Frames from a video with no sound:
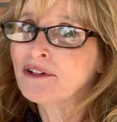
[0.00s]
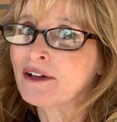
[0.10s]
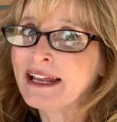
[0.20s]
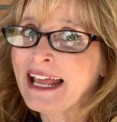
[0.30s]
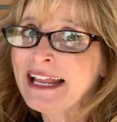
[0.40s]

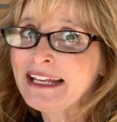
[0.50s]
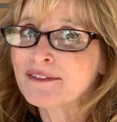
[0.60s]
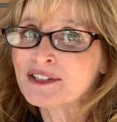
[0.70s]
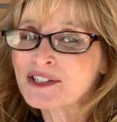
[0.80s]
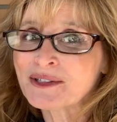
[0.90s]
on any of
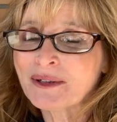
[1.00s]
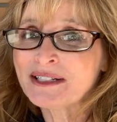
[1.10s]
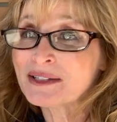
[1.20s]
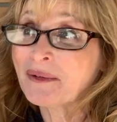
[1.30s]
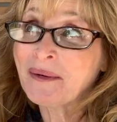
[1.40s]
the
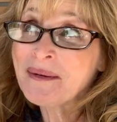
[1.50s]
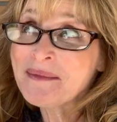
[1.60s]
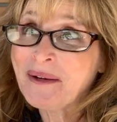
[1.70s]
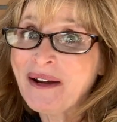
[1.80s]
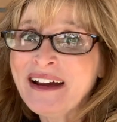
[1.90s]
stories or
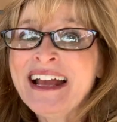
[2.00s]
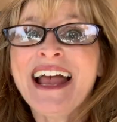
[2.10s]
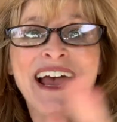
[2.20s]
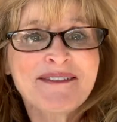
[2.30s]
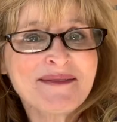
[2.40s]
more.
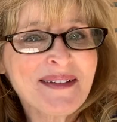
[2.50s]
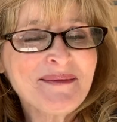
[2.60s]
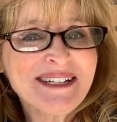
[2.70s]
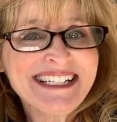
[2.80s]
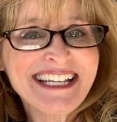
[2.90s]
And
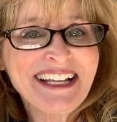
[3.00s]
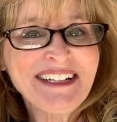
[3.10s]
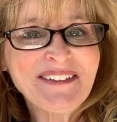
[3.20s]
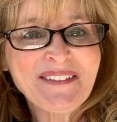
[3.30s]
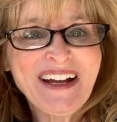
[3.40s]
remember to tell
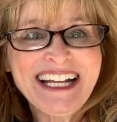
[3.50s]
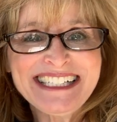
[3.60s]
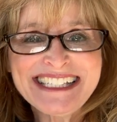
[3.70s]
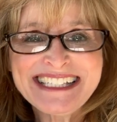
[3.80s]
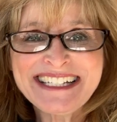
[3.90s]
your
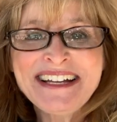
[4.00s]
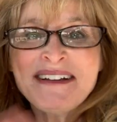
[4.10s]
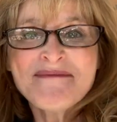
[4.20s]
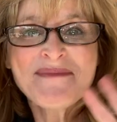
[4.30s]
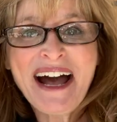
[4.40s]
friends.
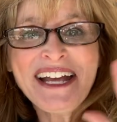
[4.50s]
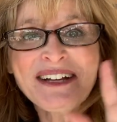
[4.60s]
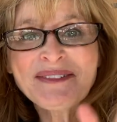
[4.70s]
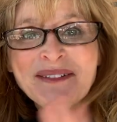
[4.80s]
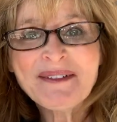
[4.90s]
Bye,
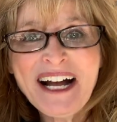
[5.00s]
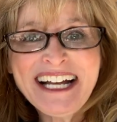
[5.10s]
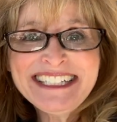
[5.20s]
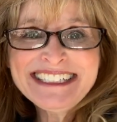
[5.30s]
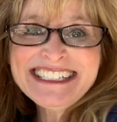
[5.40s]

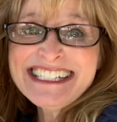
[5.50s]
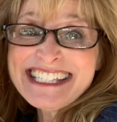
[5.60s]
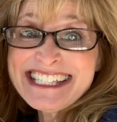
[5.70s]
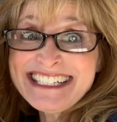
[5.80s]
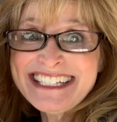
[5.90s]
everyone.
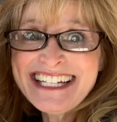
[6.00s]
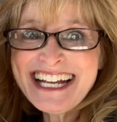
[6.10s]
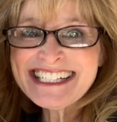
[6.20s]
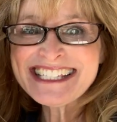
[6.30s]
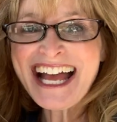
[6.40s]
See you
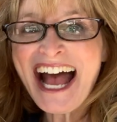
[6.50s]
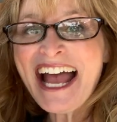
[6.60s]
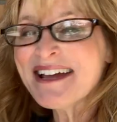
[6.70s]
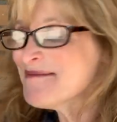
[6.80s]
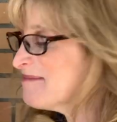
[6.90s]
next time.